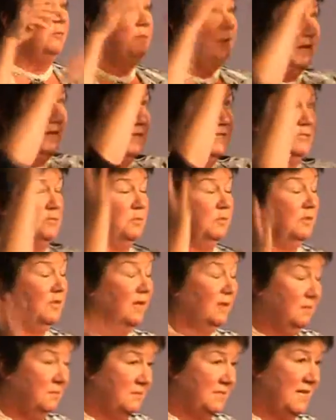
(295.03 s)
blades will
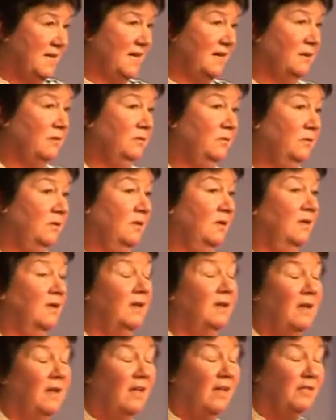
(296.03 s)
come down
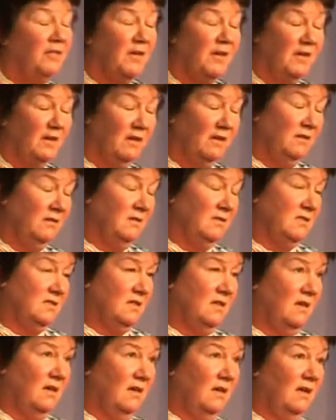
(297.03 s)
they aren't
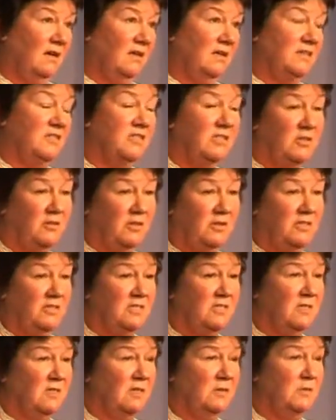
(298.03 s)
uh, so
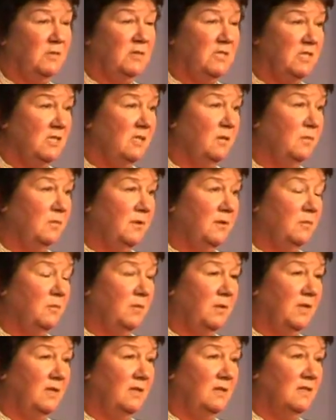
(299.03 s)
concerned with turbulent
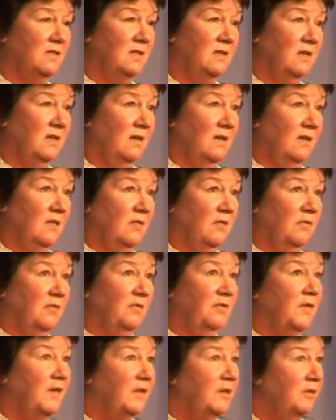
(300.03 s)
wind.
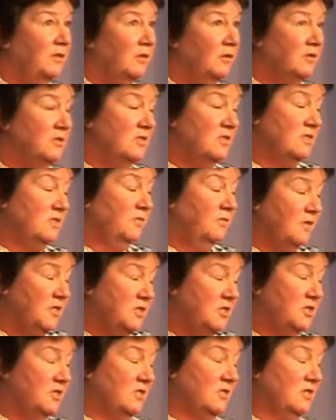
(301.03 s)
They're not as
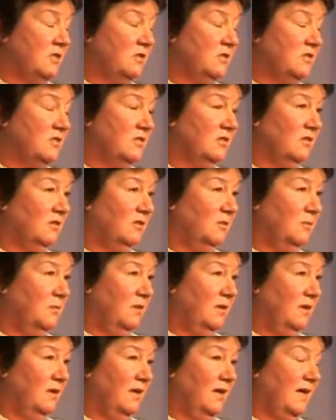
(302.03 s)
efficient as a horizontal
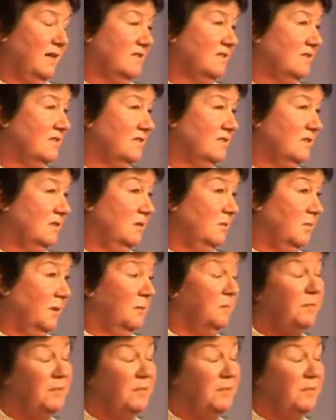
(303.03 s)
uh, axis turbine,